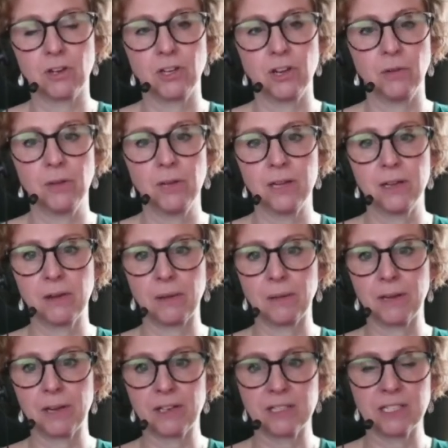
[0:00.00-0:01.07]
You know, I'm
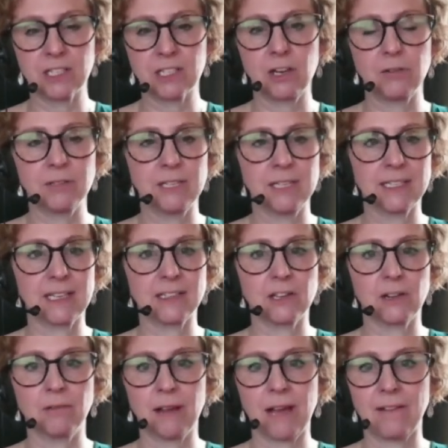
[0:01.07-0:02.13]
going to disclose this. I
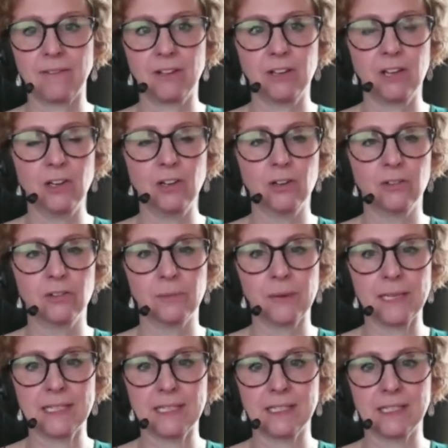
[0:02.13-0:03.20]
don't have a lawful
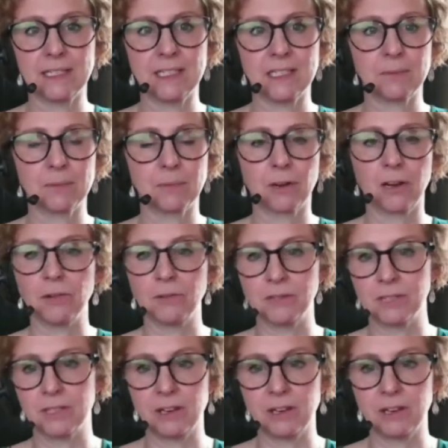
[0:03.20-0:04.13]
basis to disclose,